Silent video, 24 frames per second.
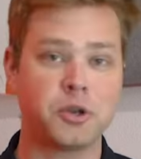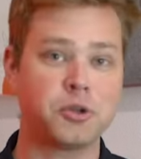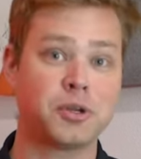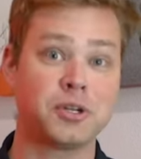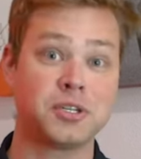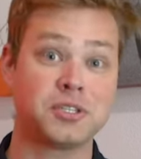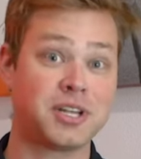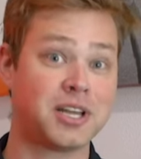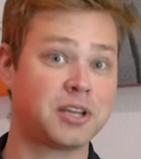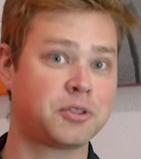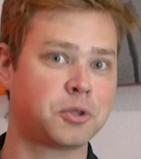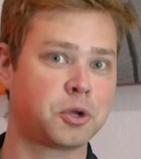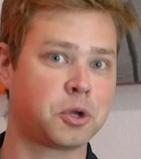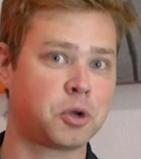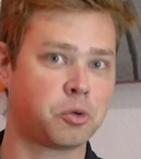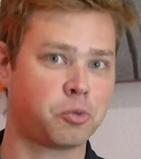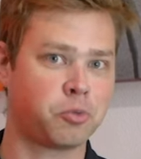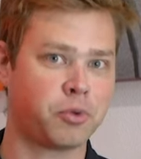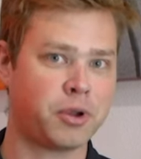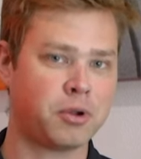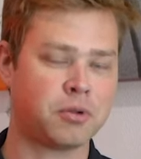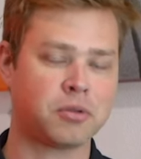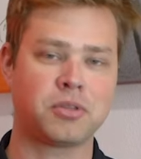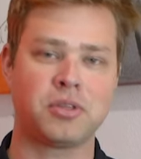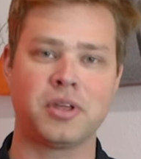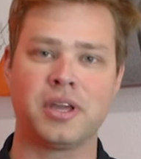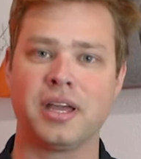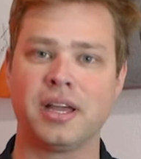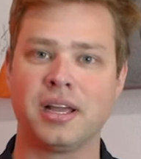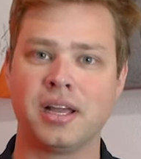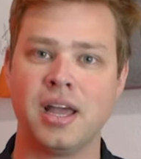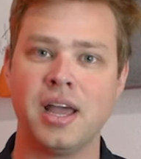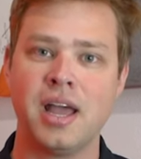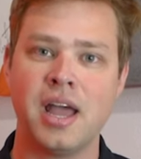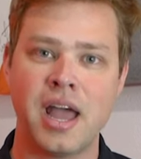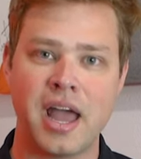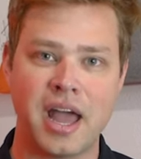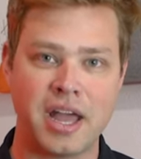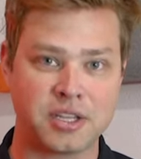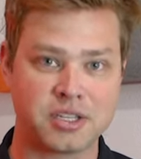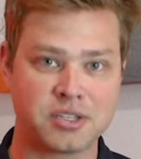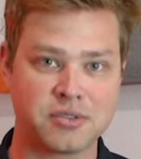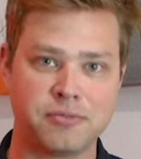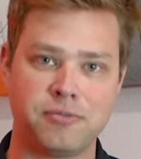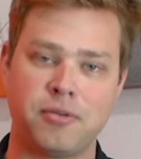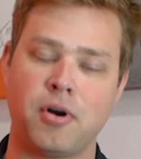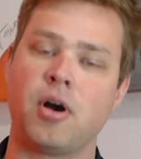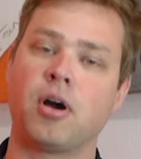You can take the career thing
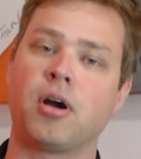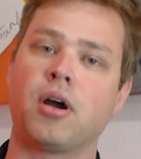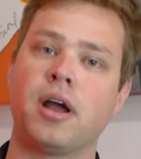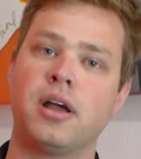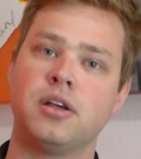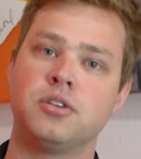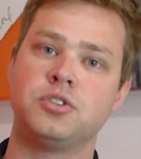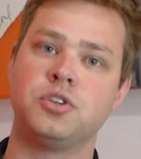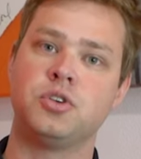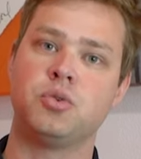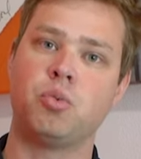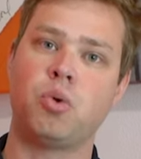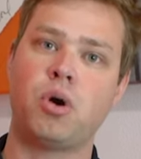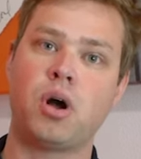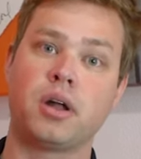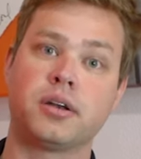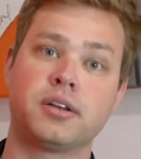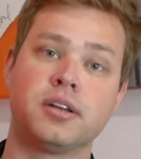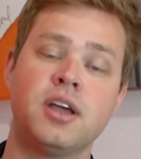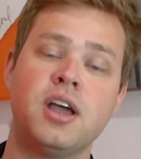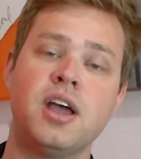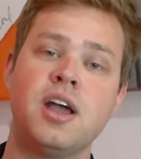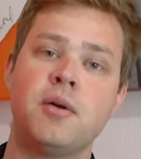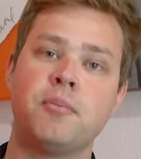as far as you want.